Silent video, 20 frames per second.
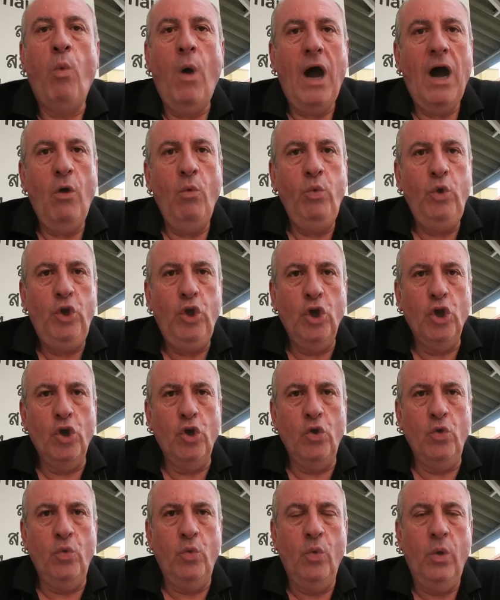while
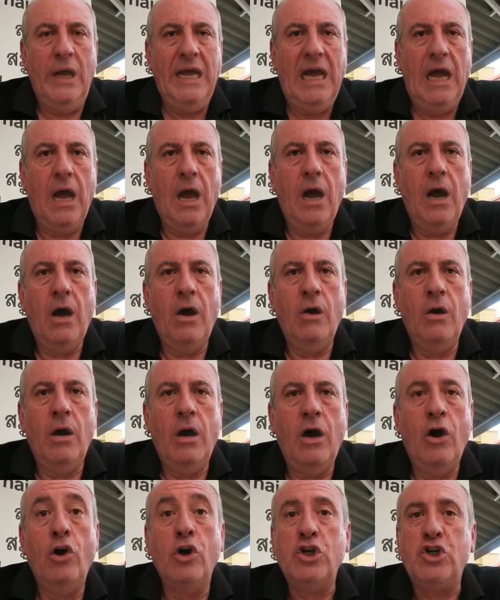you
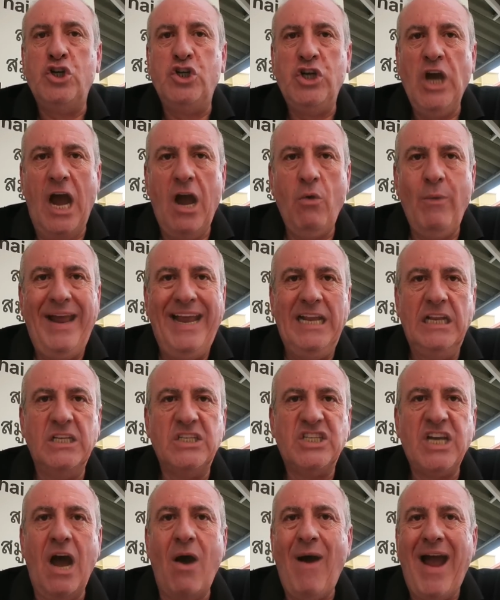are showing
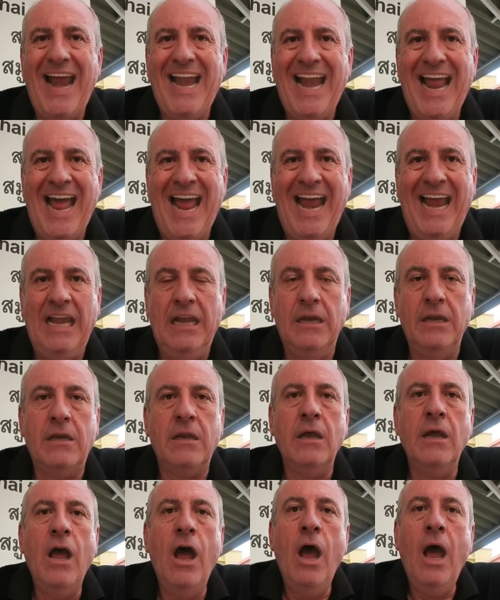Thailand
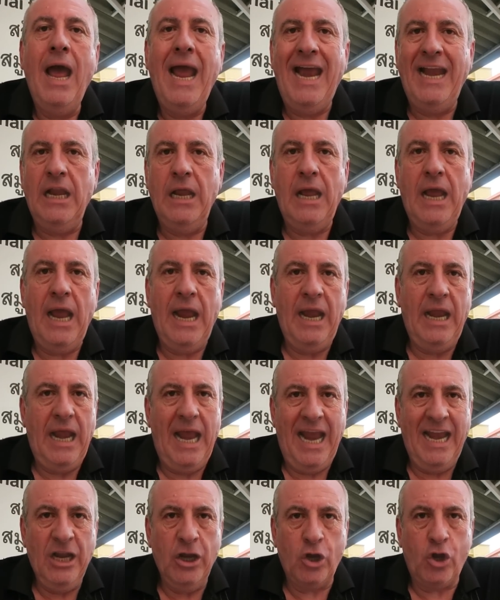
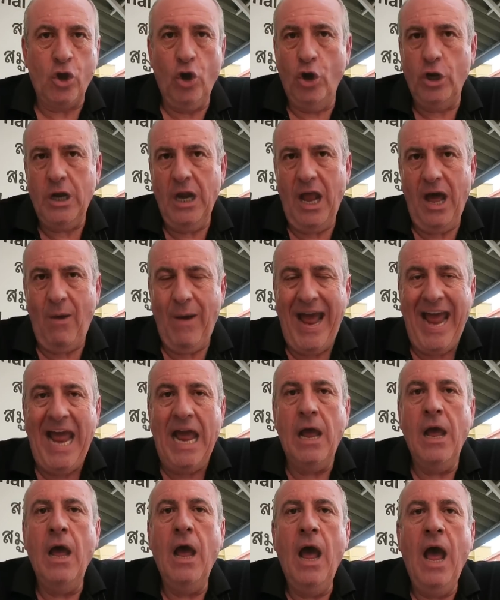in a good light
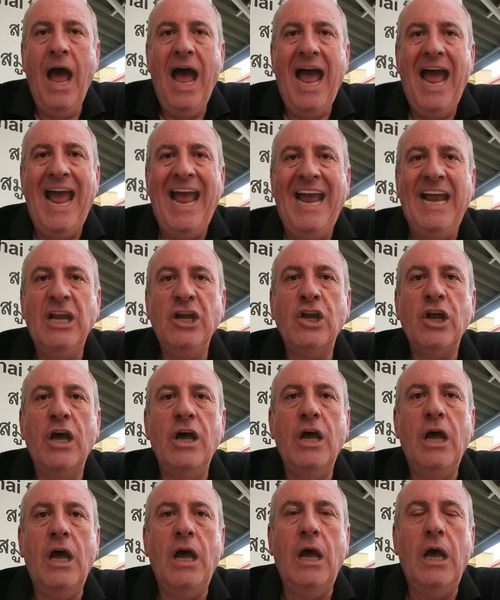and
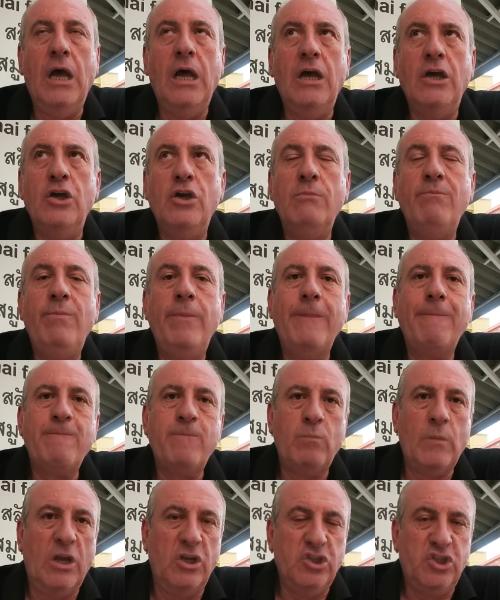
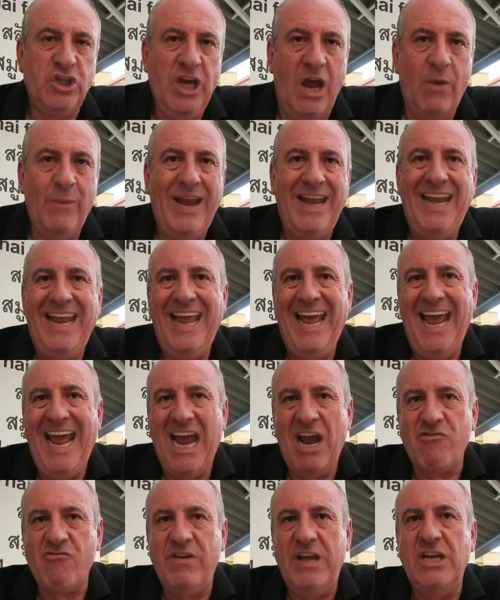showing the
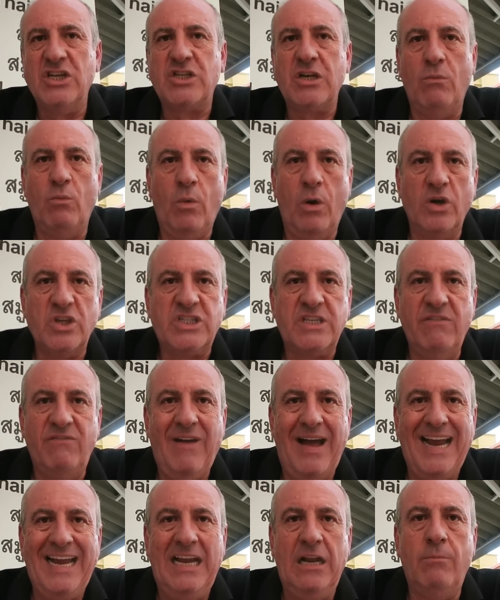areas and what's
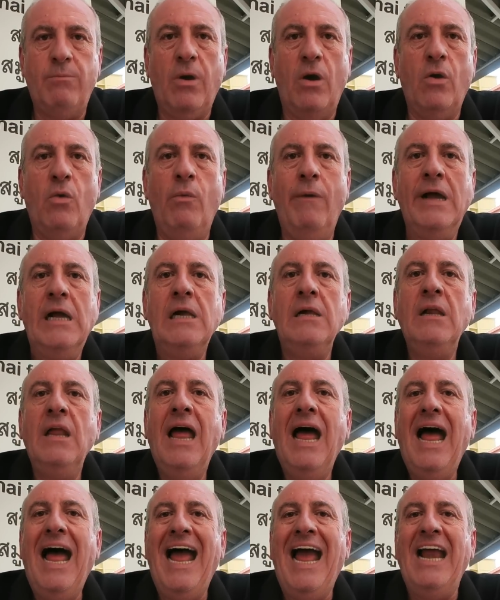available,
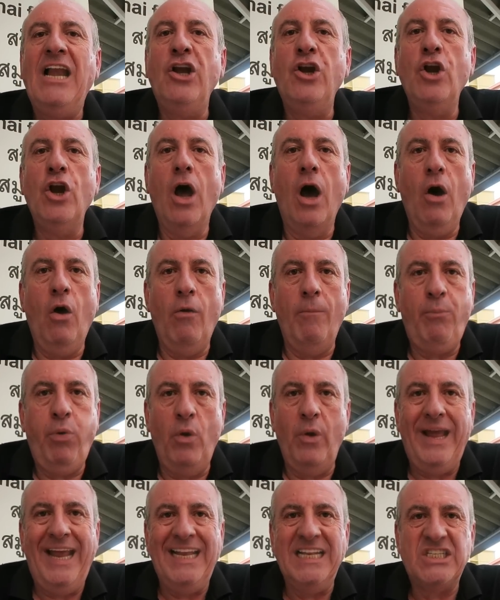and not
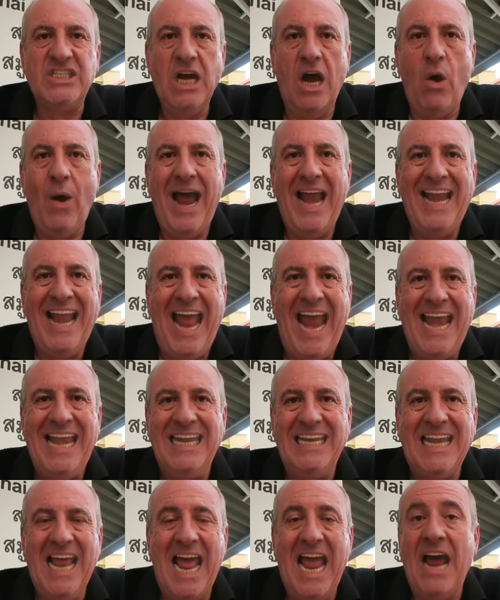putting
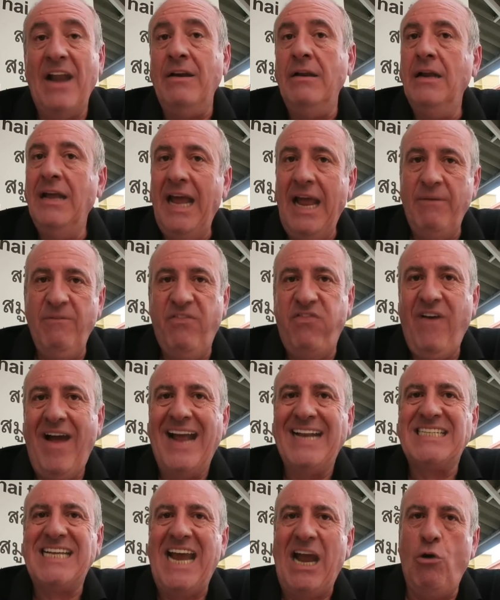Thailand down, in
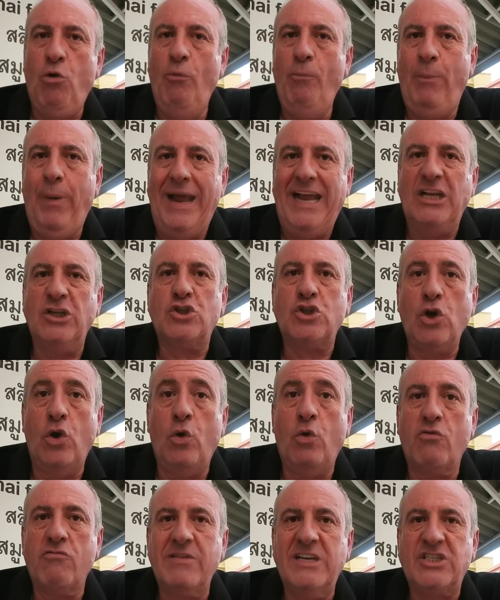fact helping
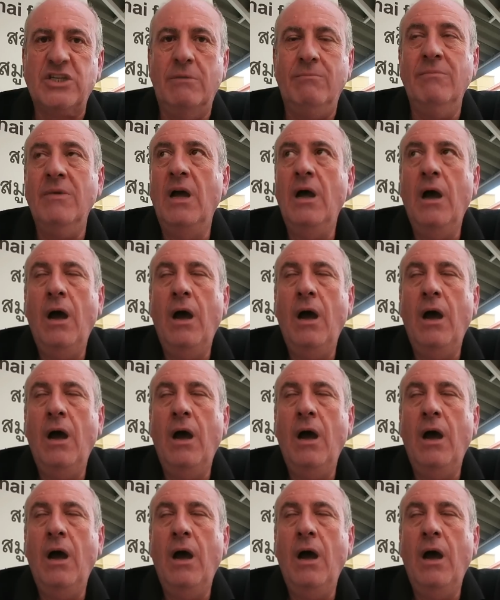tourism.